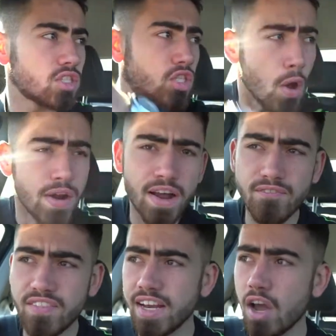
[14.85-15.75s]
To another
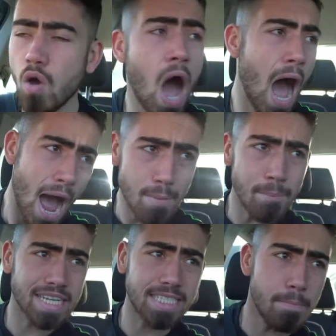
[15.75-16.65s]
video. I'm
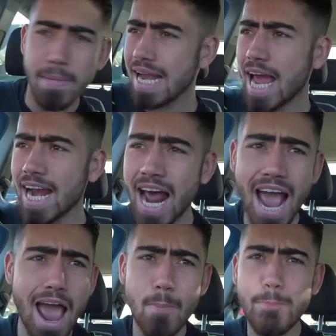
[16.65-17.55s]
Maximilian and I
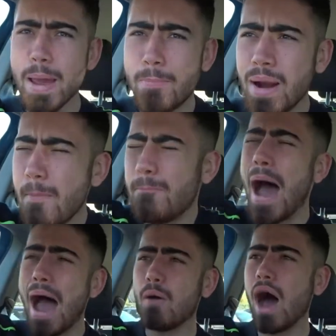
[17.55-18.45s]
help people
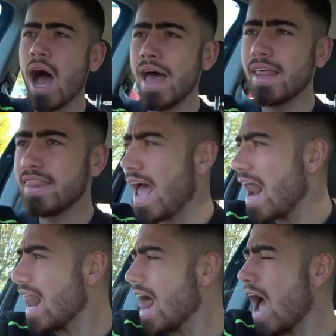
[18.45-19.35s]
empower their
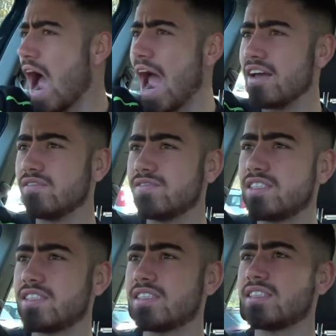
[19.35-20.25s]

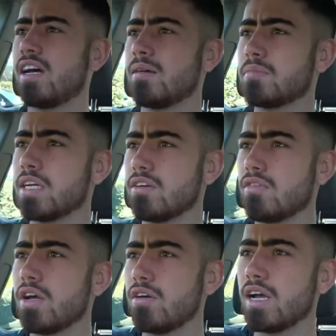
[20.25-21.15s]
lives. And I'm gonna
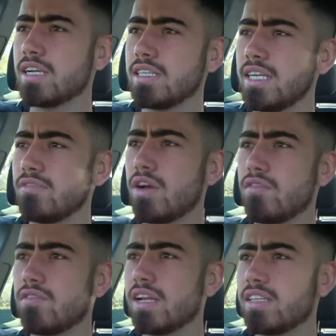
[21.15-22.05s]
run over, I nearly run
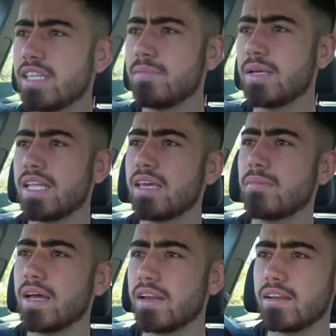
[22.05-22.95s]
over on a D P D man.